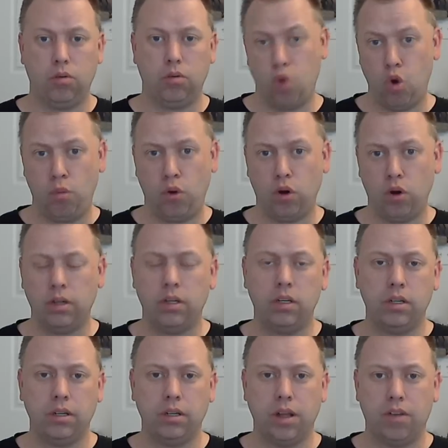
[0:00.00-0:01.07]

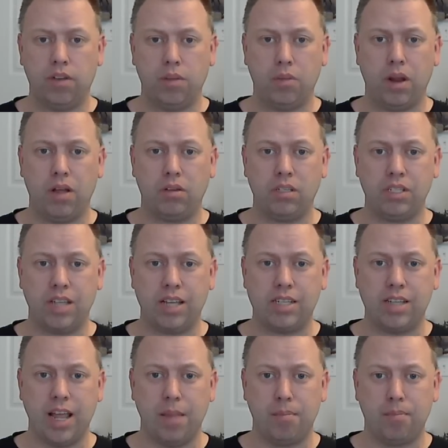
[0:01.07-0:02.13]
however you pronounce his
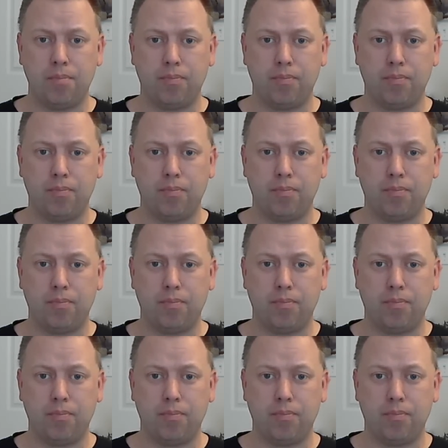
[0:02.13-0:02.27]
last name,